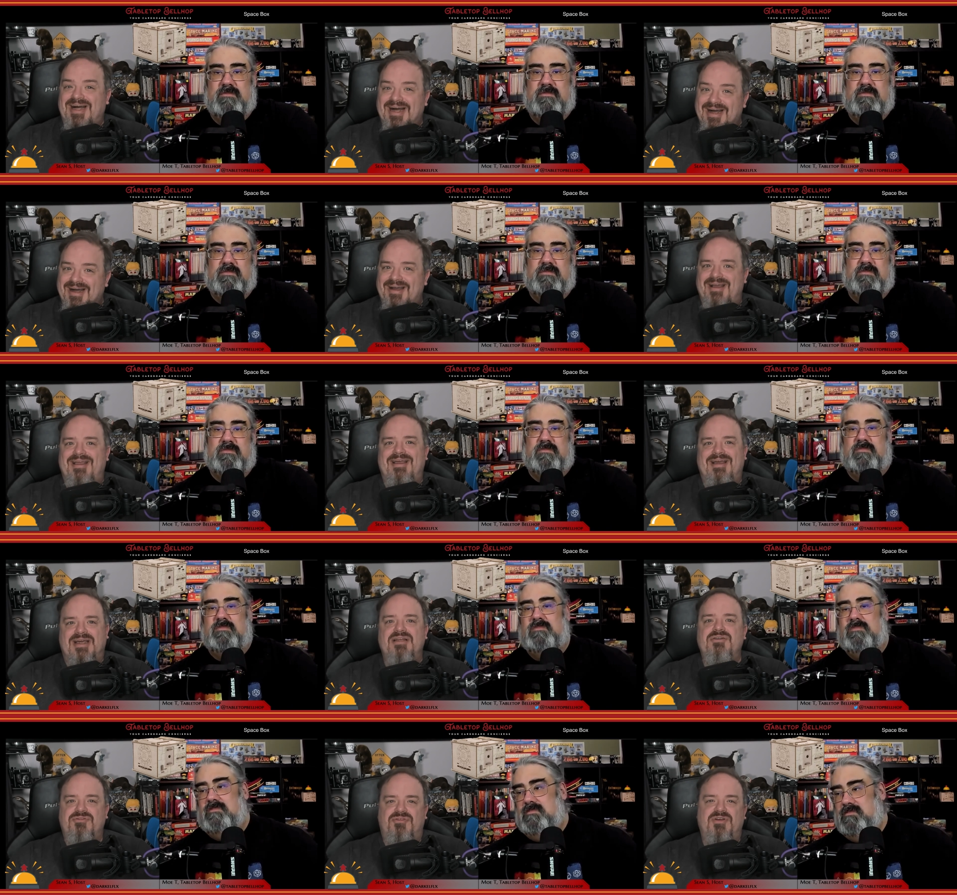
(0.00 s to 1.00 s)
Speaker 1: I
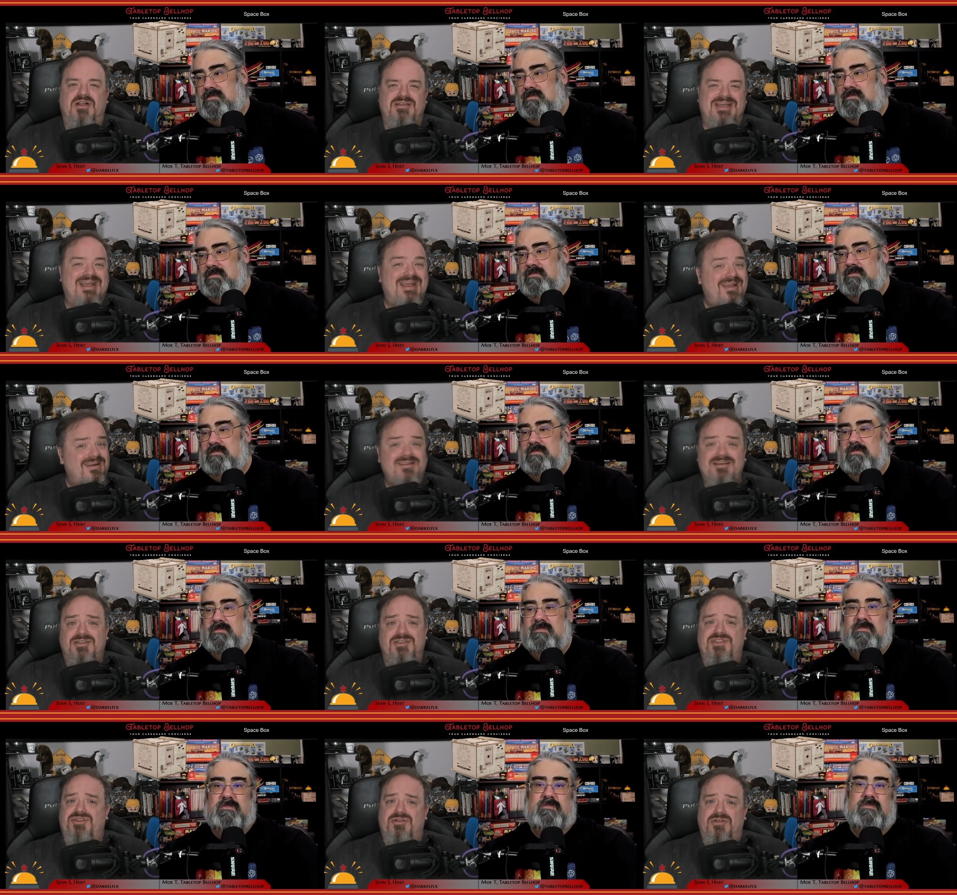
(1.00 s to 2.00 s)
hadn't felt any
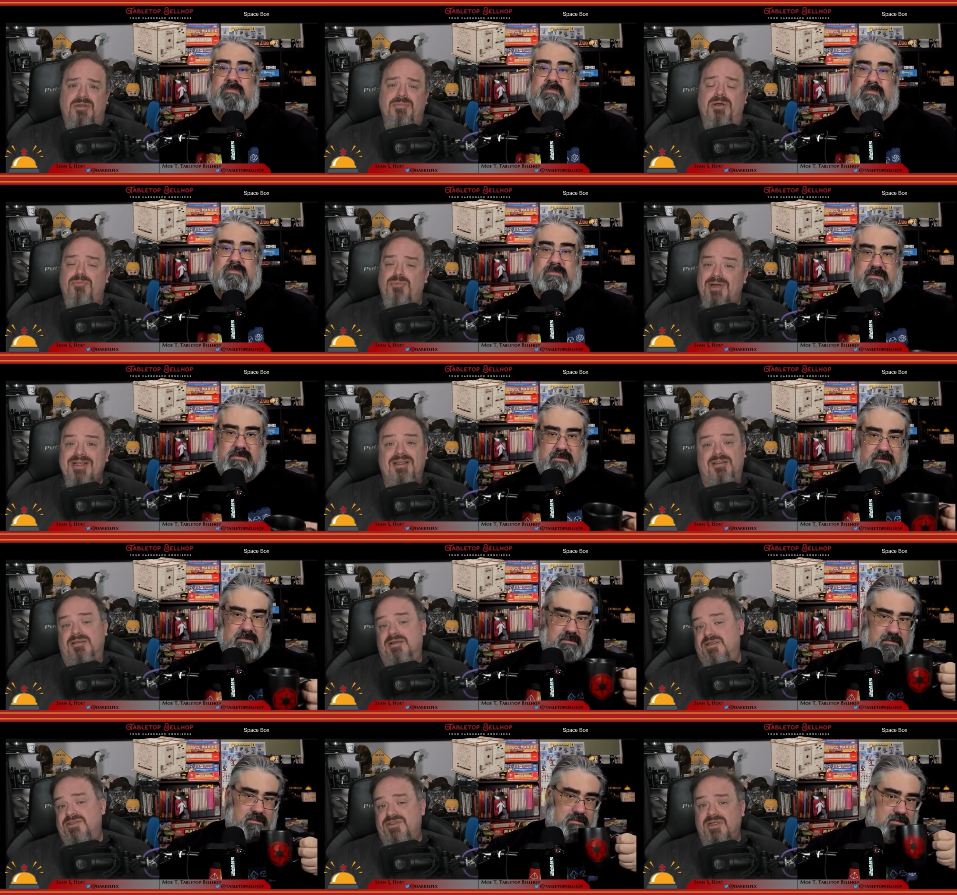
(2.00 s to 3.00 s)
concern about breaking
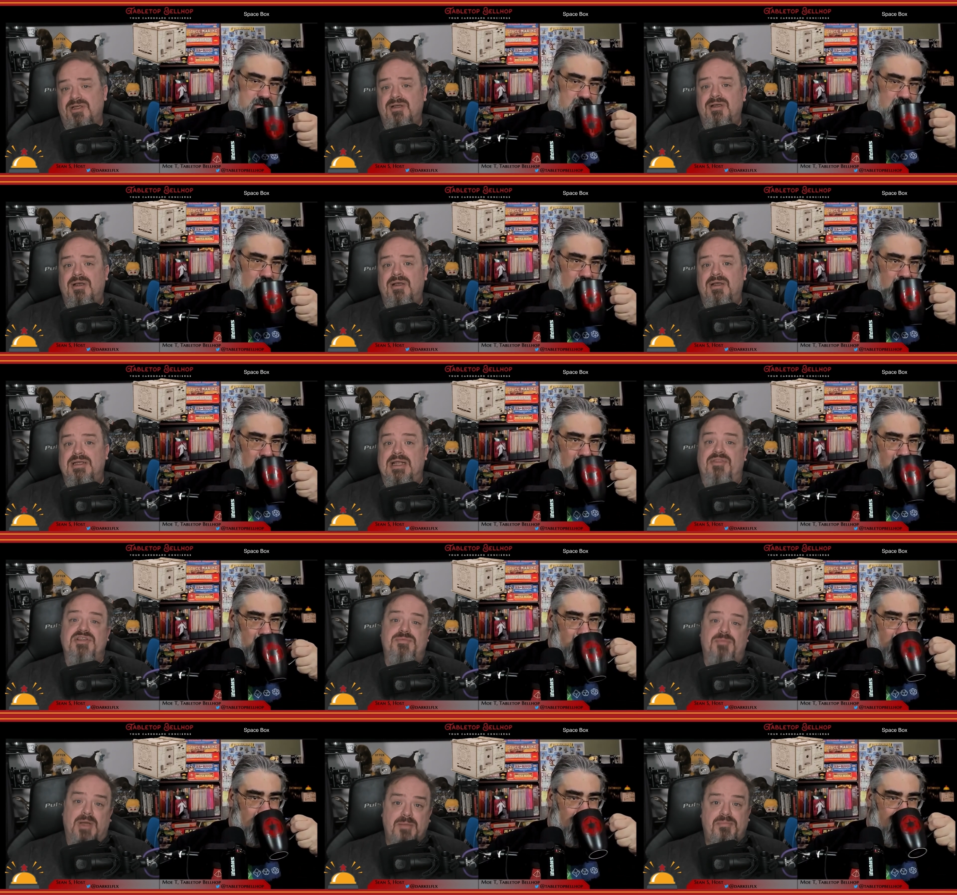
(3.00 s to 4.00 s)
things. Now, this
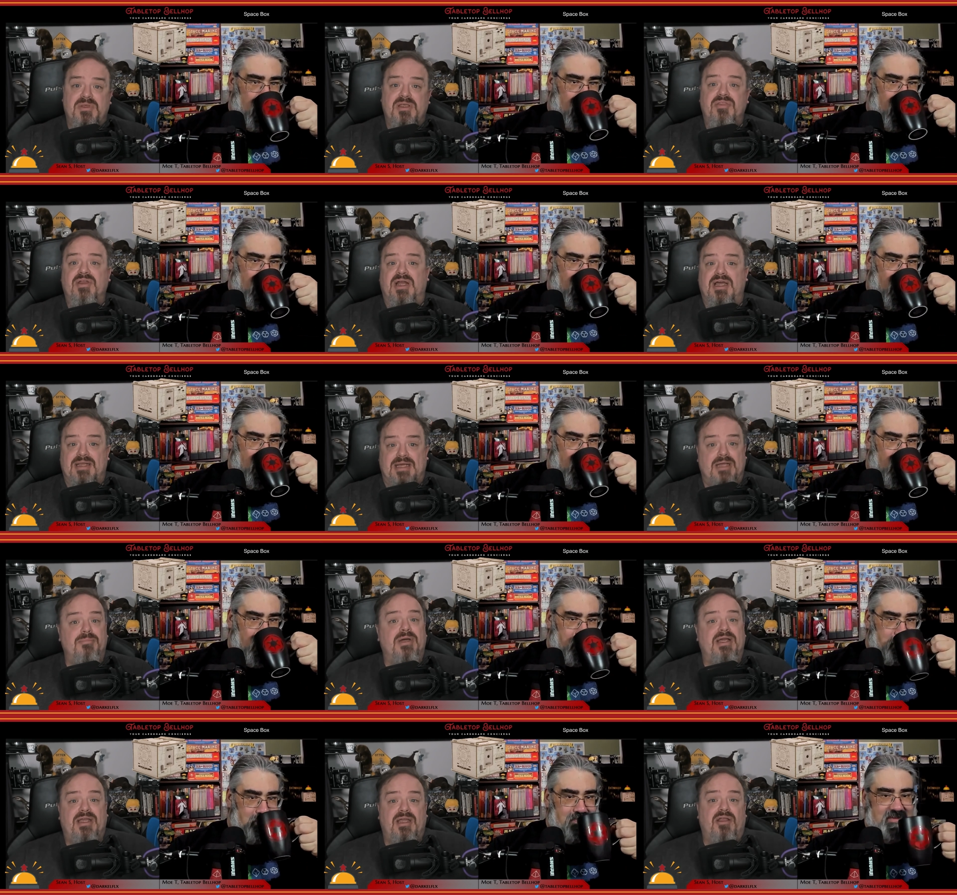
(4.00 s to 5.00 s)
might be that I'd had
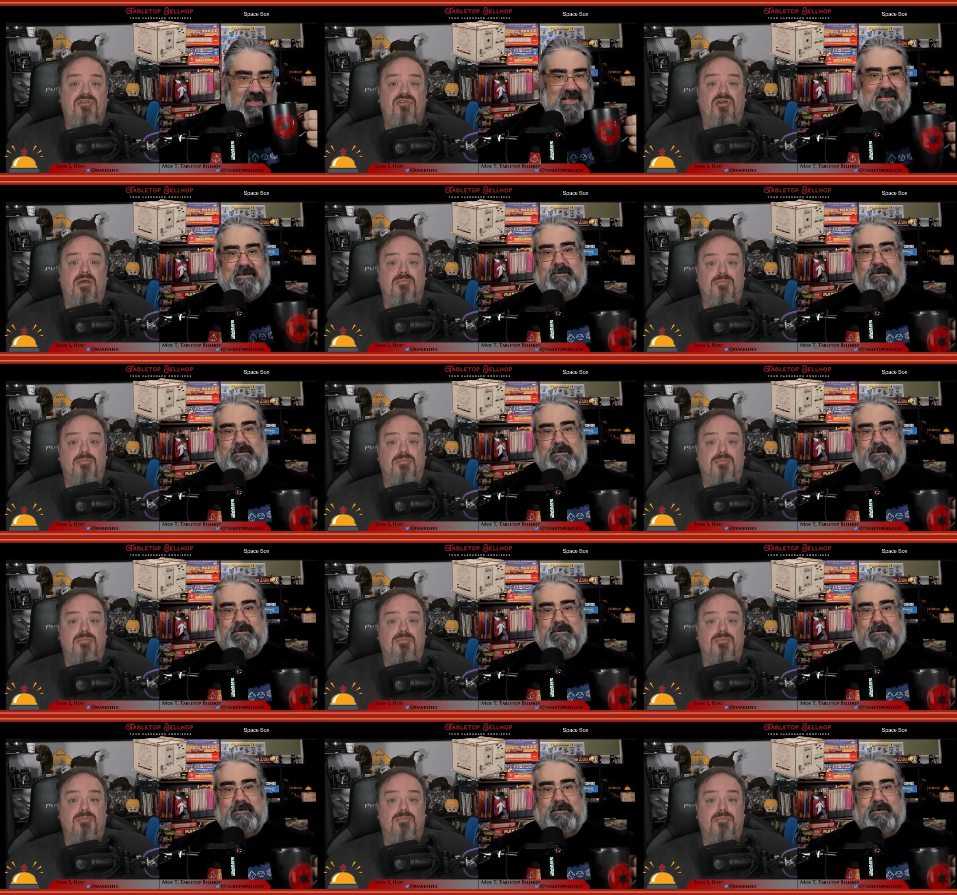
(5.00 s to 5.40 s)
my hands on